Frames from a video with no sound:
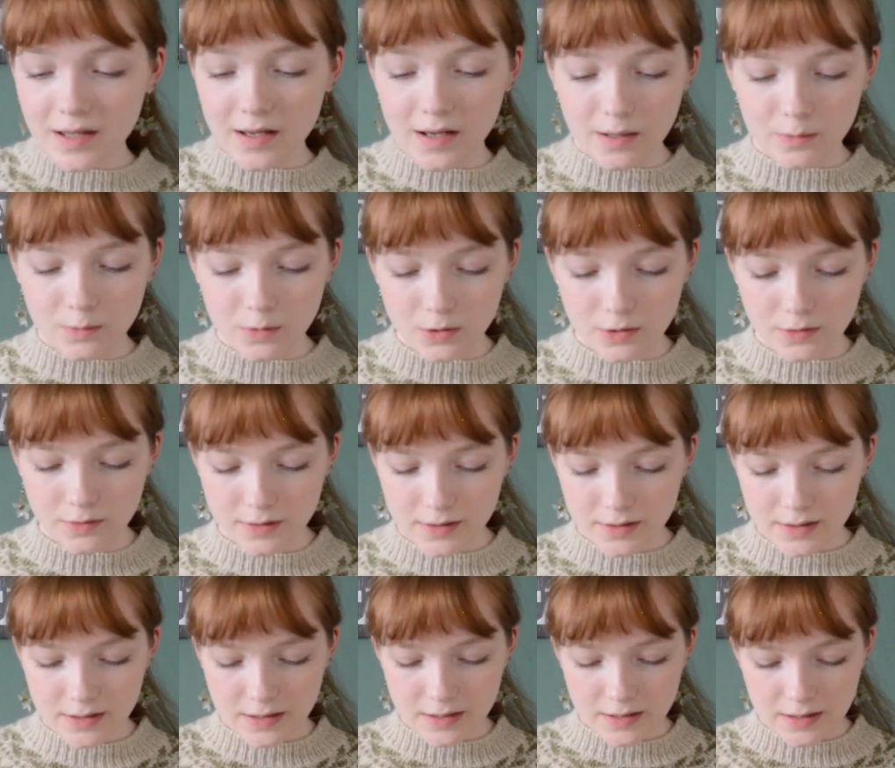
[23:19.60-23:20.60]
I will
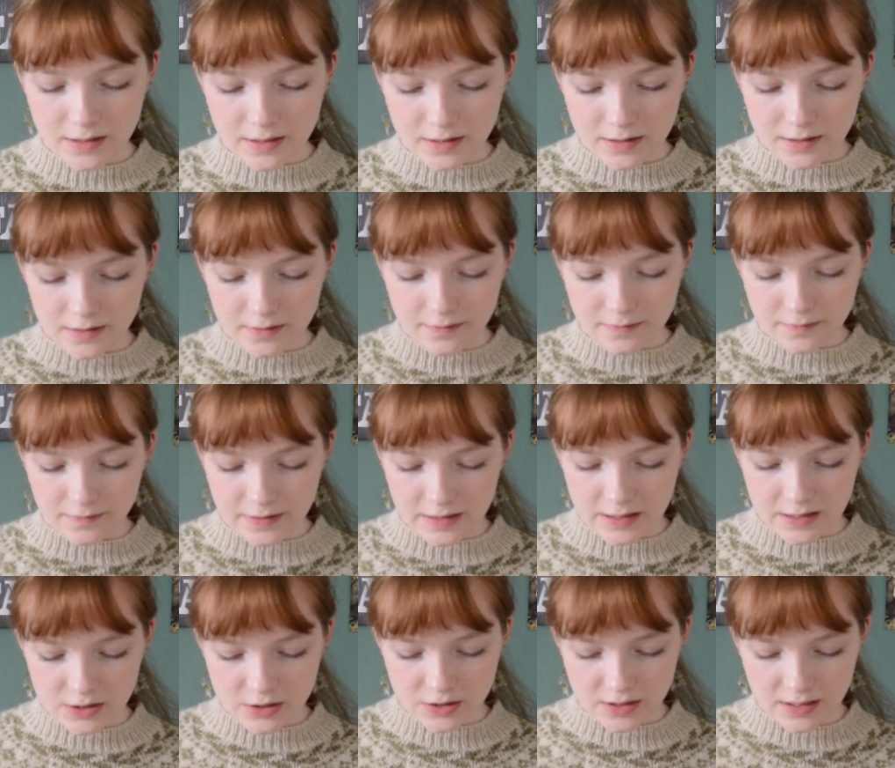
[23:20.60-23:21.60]

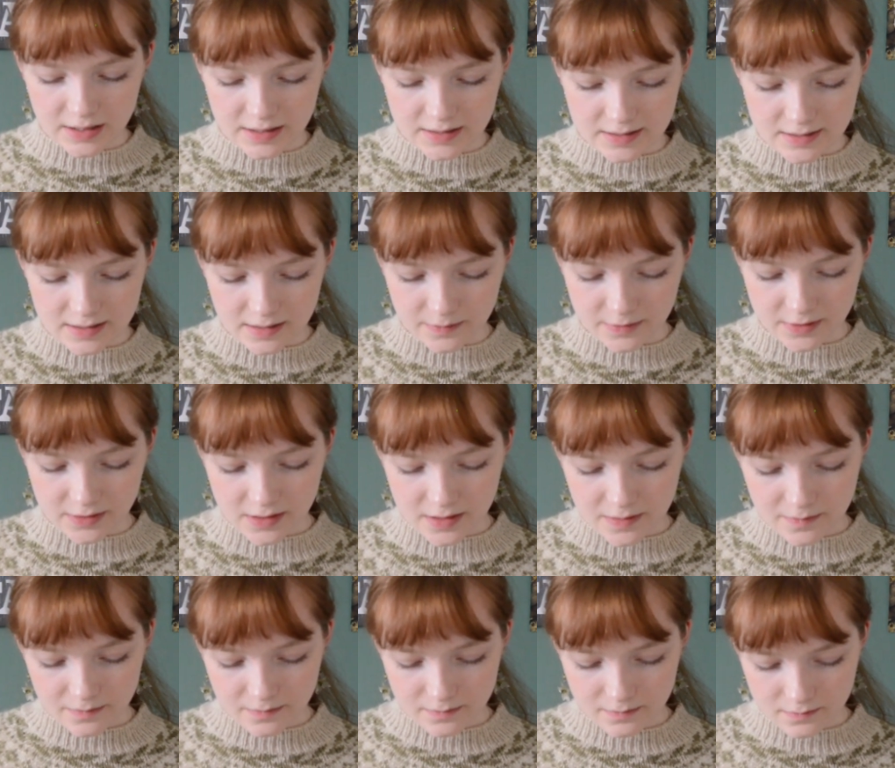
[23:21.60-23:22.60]
finish this
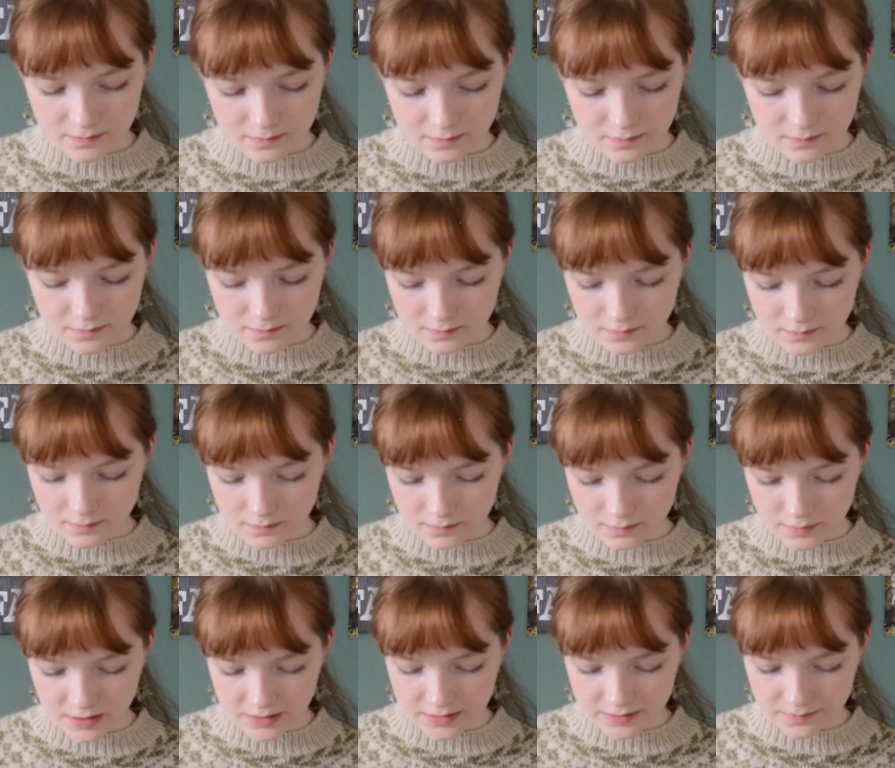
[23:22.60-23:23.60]
sometime.
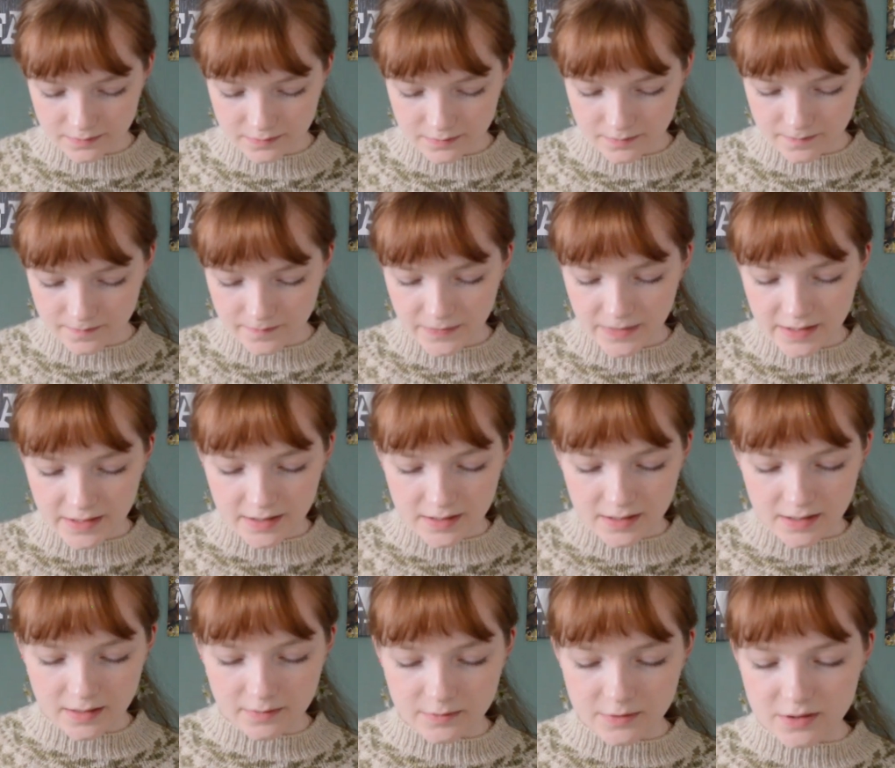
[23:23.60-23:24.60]
But
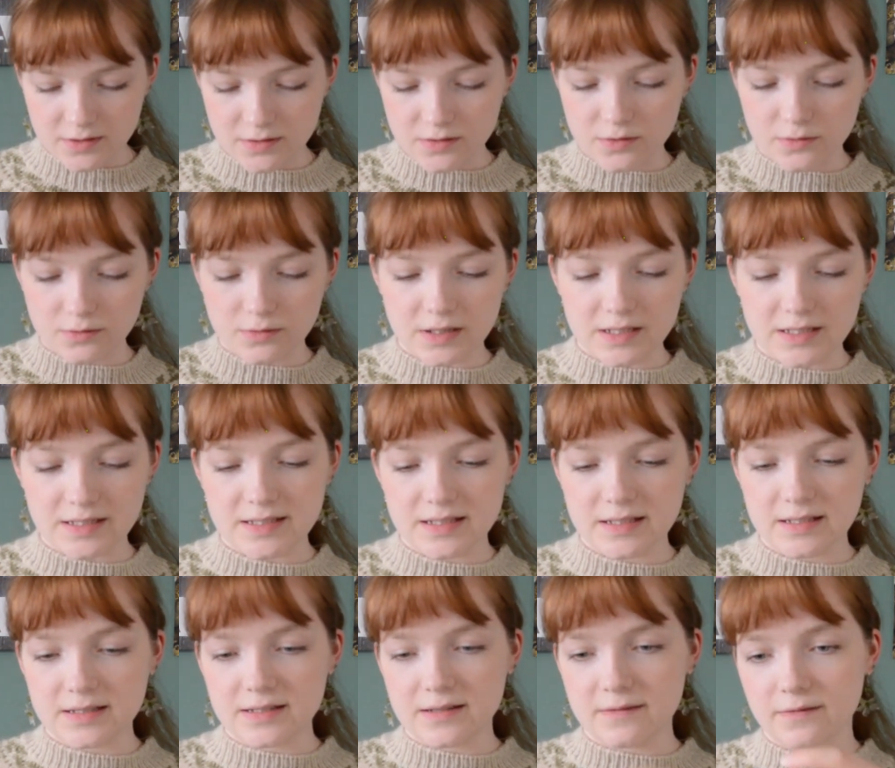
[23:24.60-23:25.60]
I'm just doing
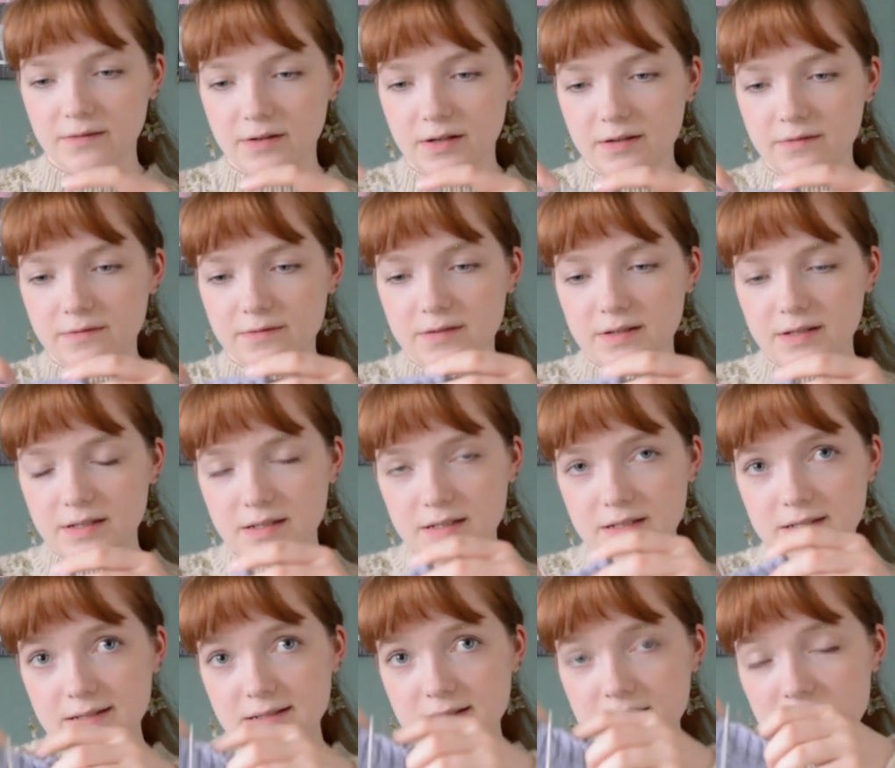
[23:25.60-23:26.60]
65
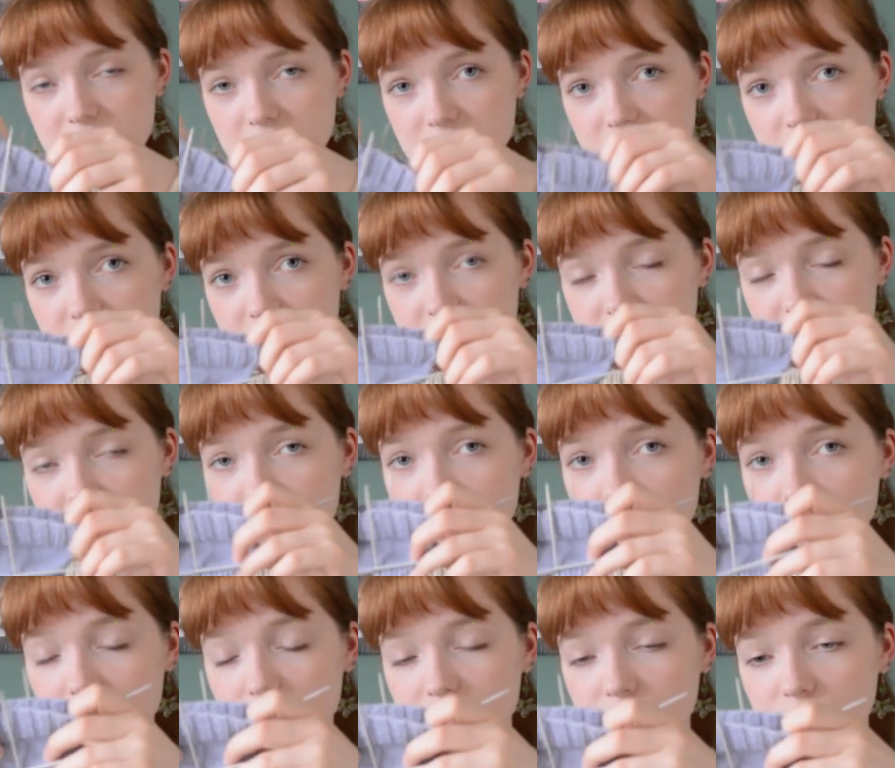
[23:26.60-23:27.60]
stitches
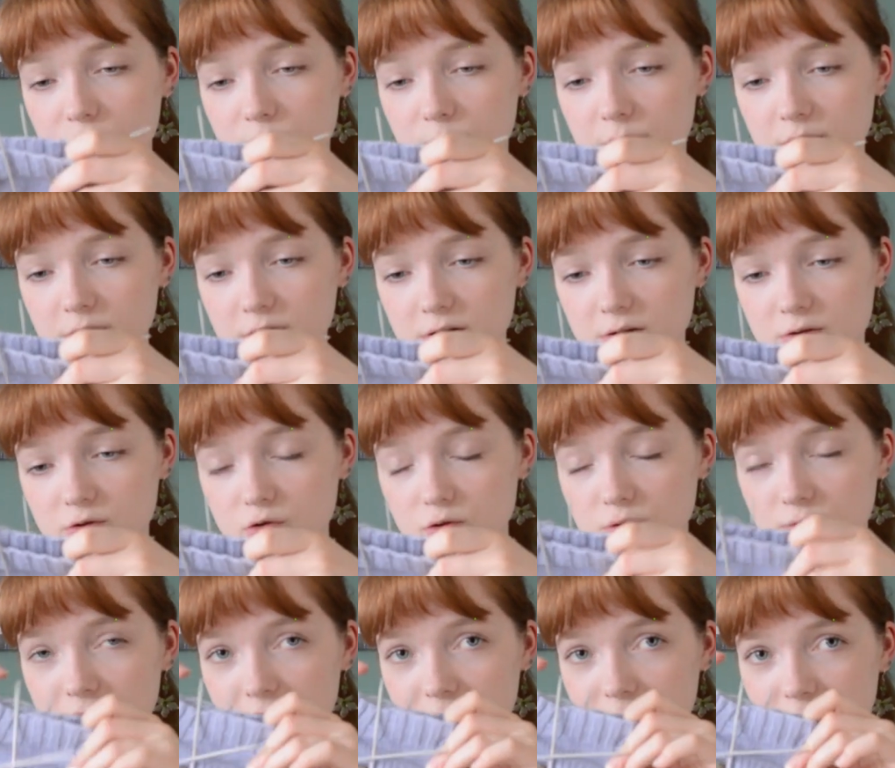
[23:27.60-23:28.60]
and
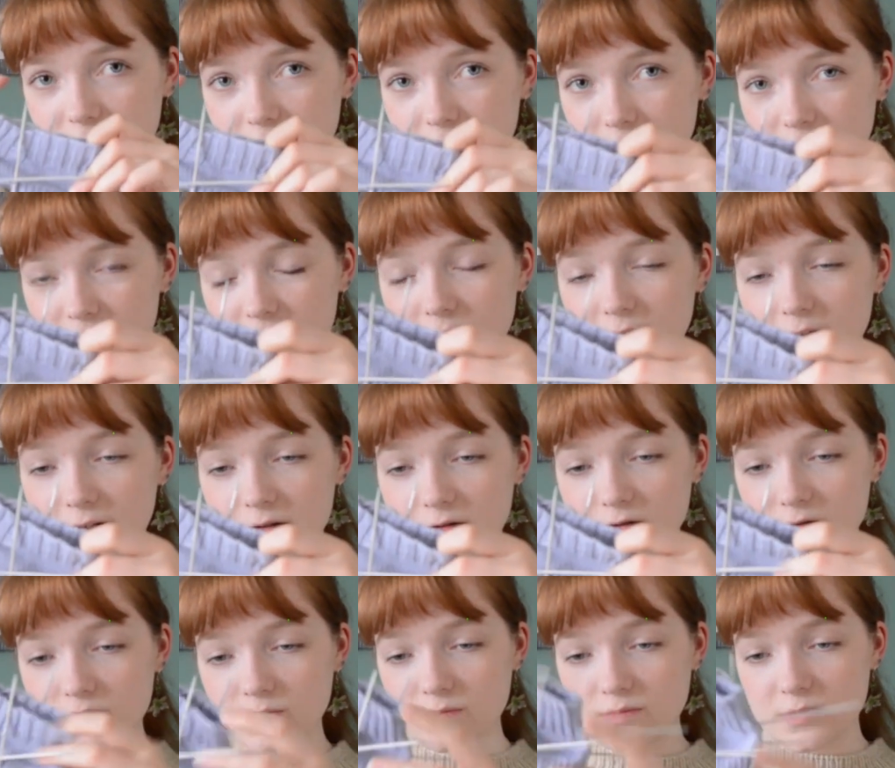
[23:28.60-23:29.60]
2.25mm
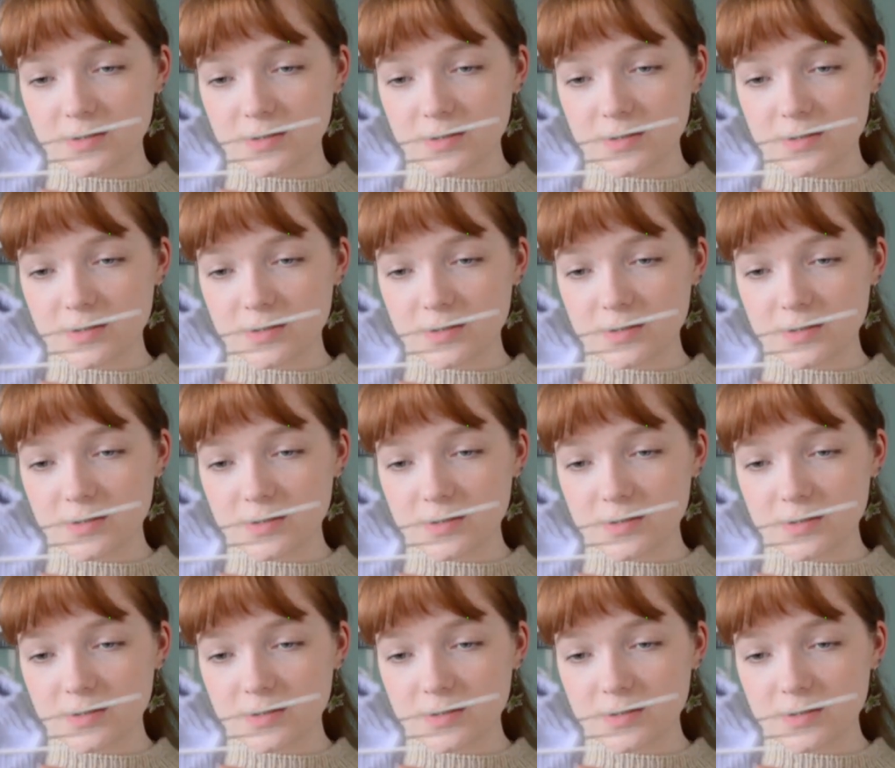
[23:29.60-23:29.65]
needles,